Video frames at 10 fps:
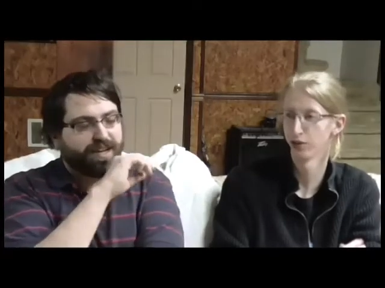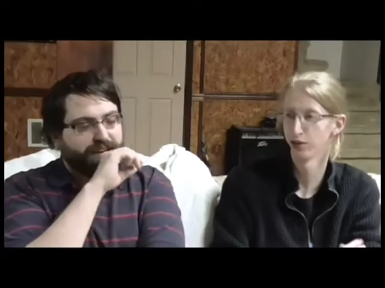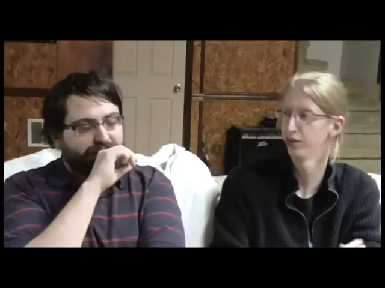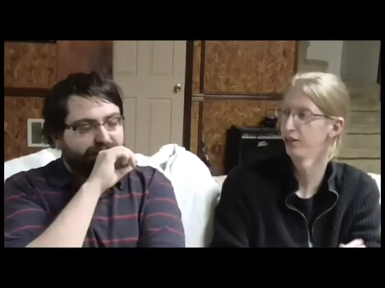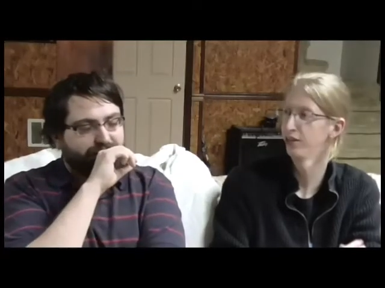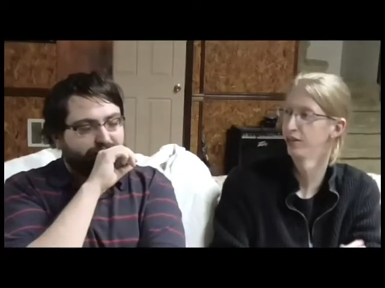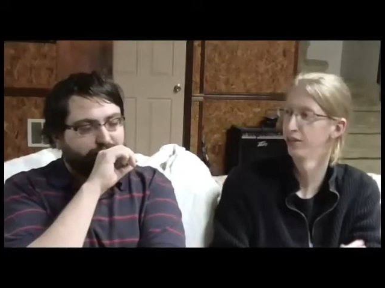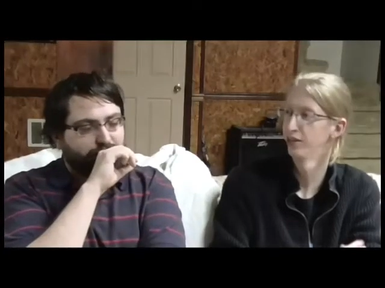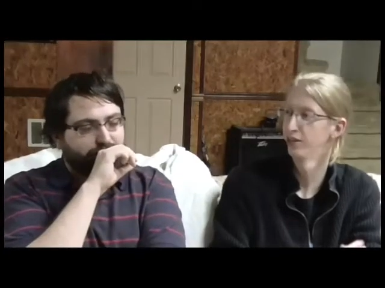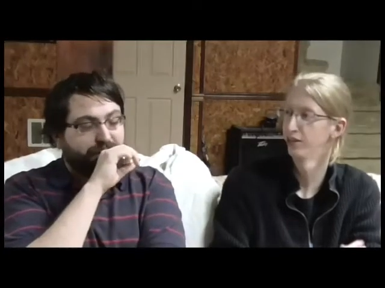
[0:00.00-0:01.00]
Speaker 1: Uh,
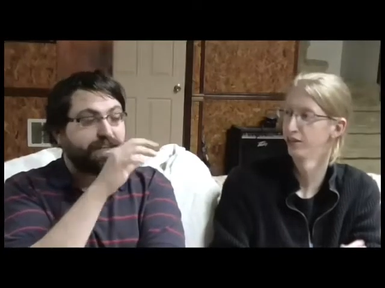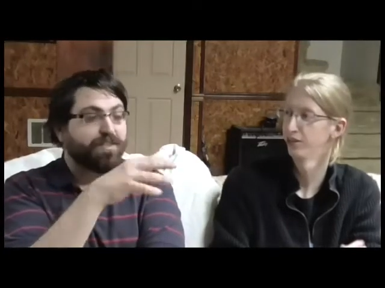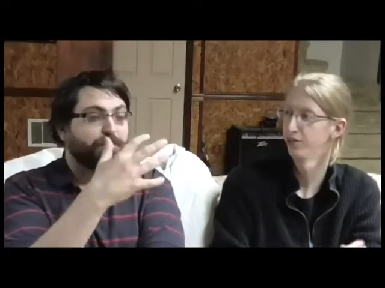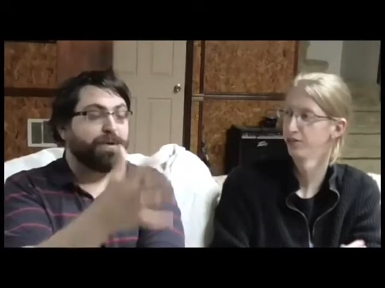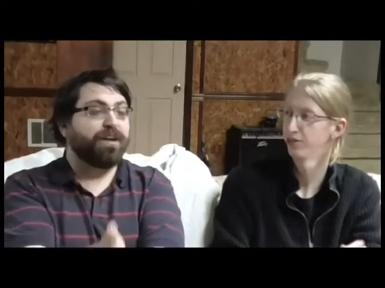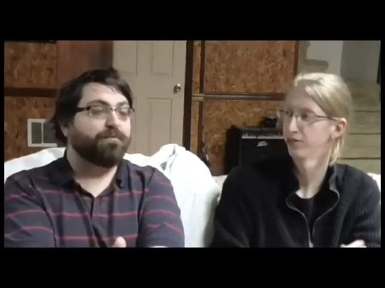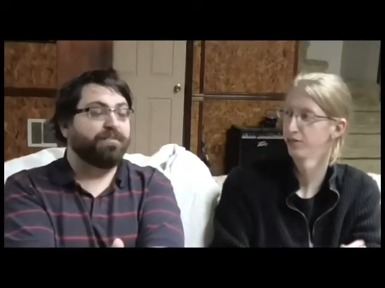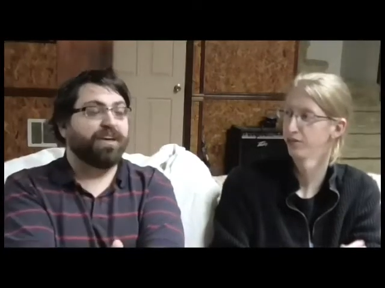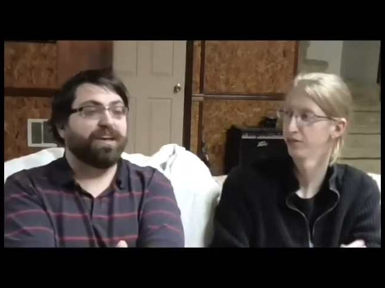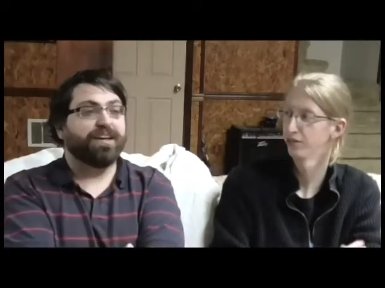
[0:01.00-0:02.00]
they the big
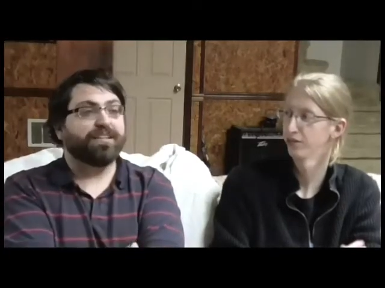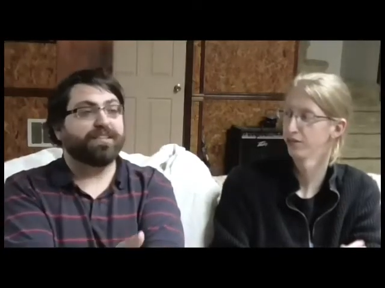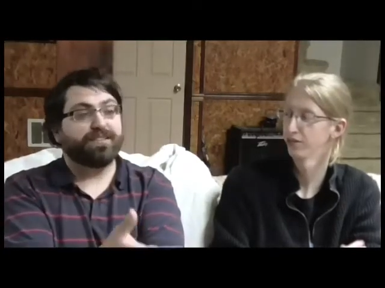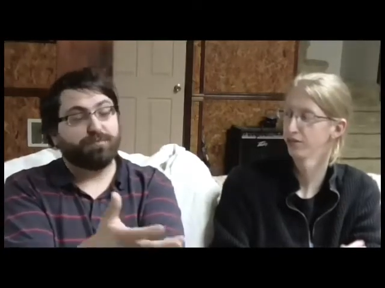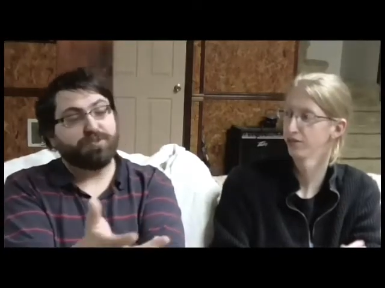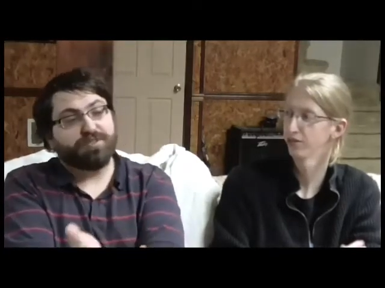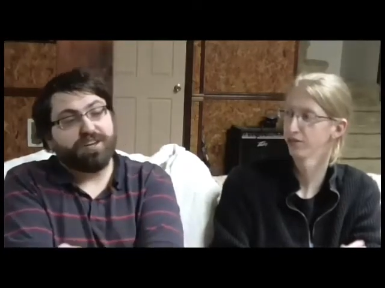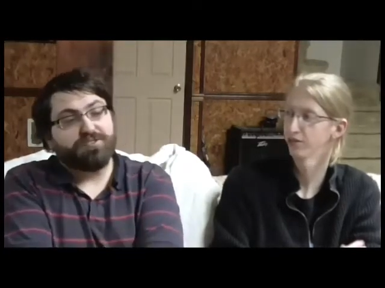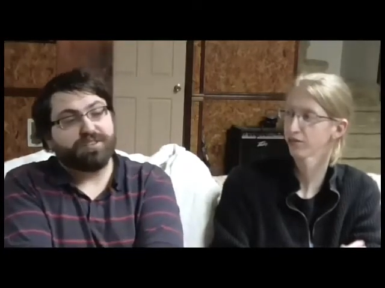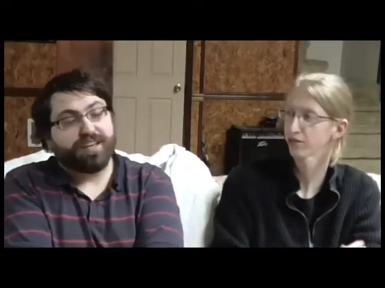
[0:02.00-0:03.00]
thing is, which was
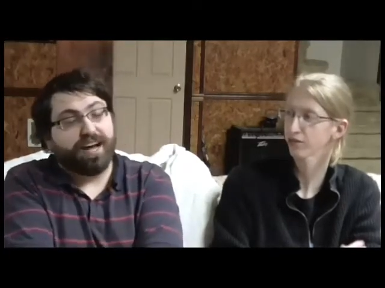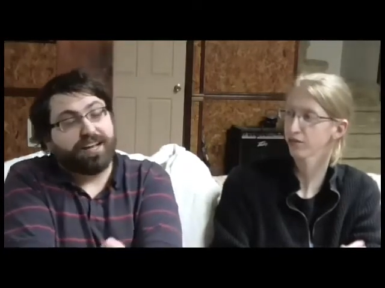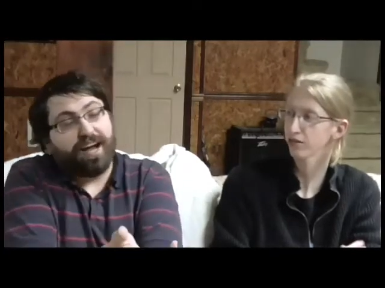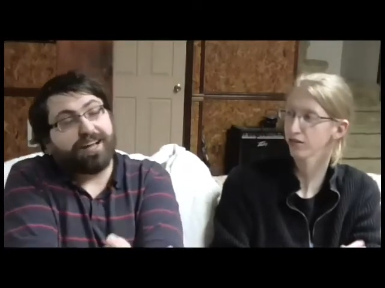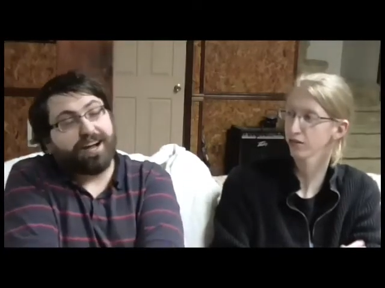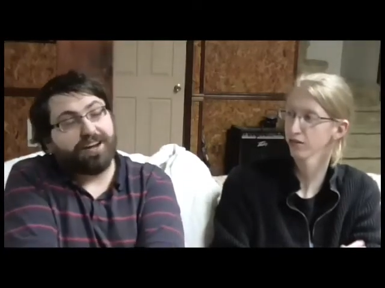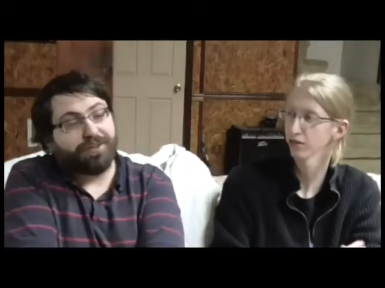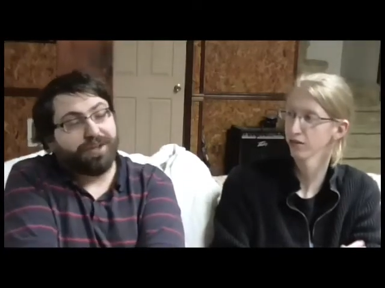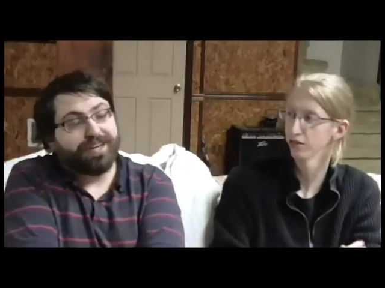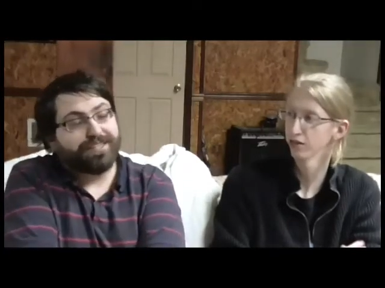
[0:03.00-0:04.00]
interesting. I I kind of
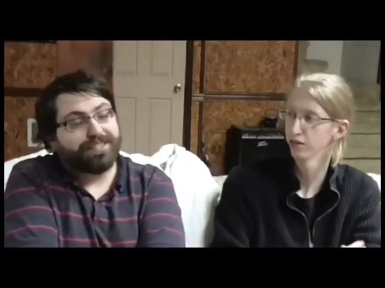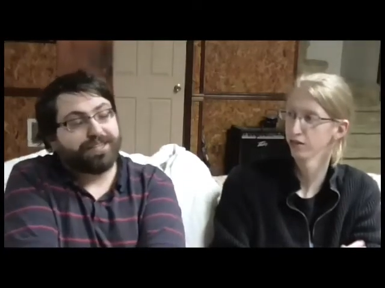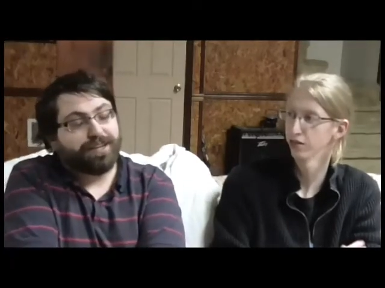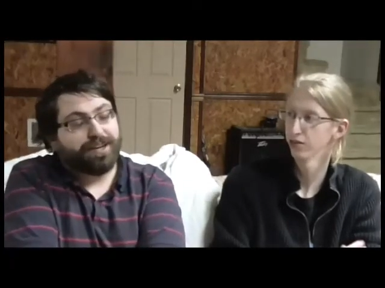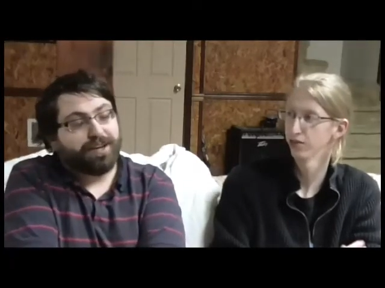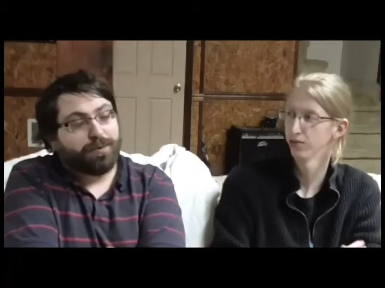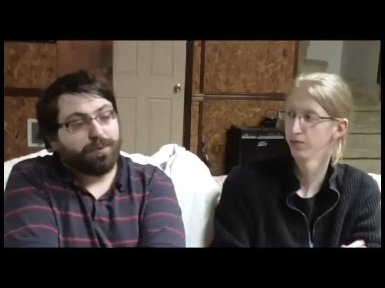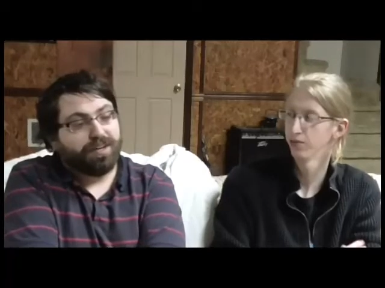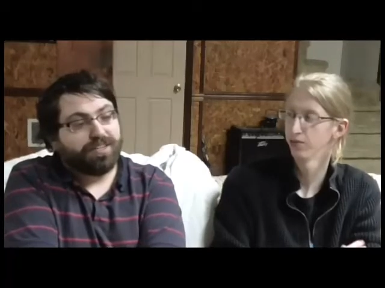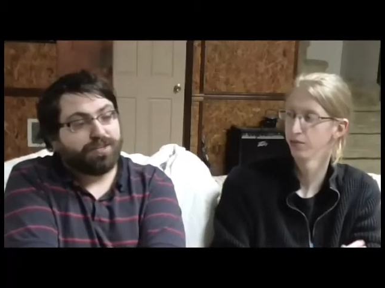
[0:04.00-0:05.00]
liked it.
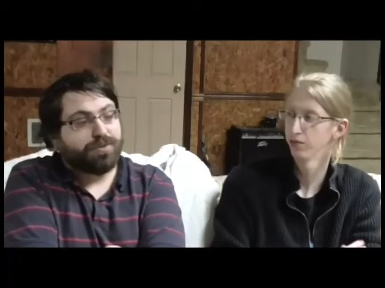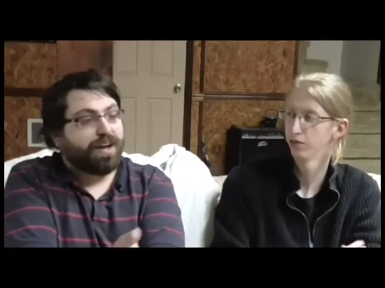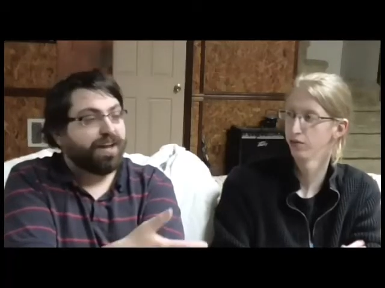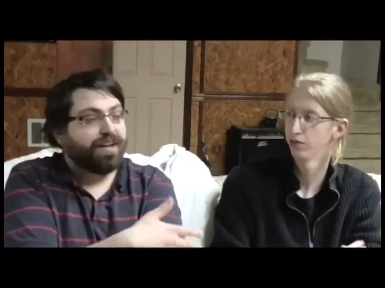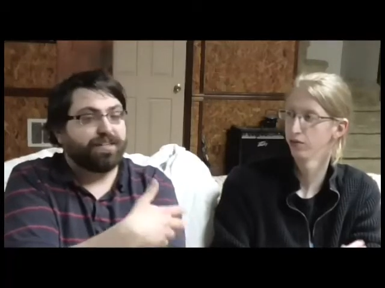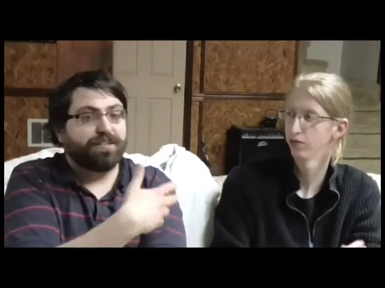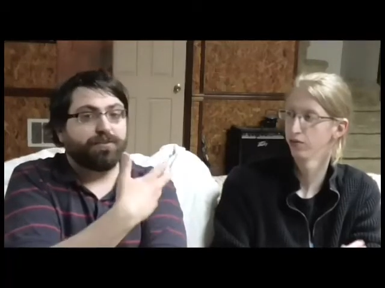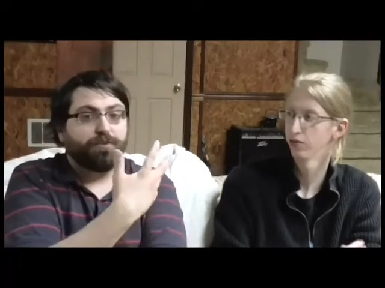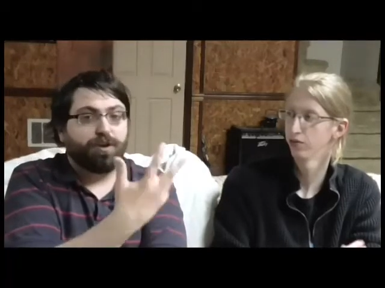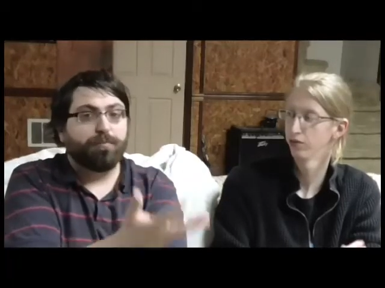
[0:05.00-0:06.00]
Was you kind of get to
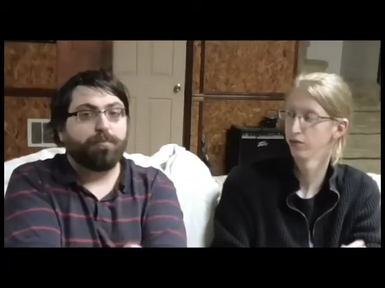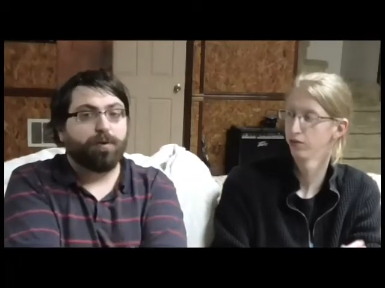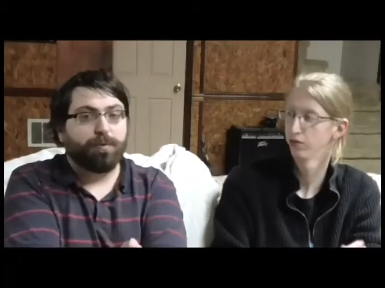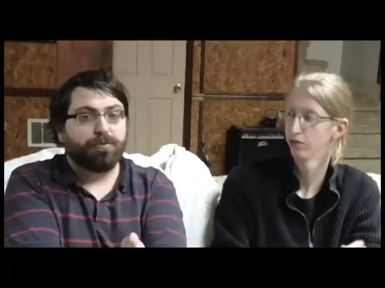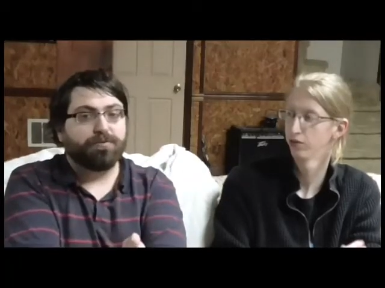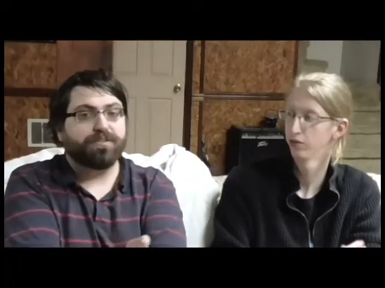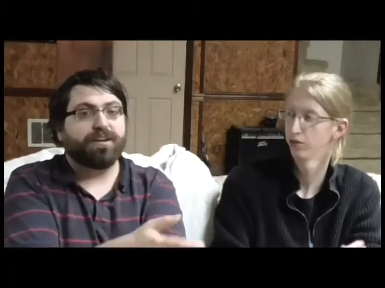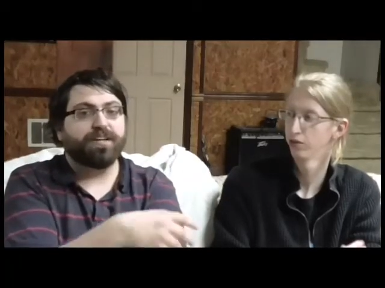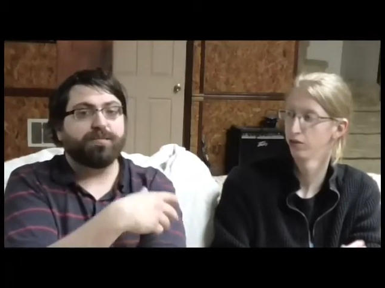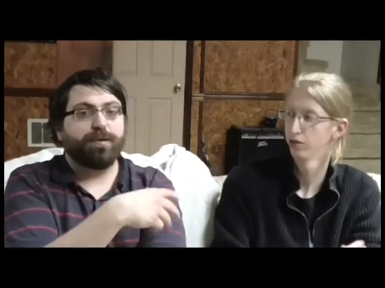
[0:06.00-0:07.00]
learn a bit more about Kusanagi's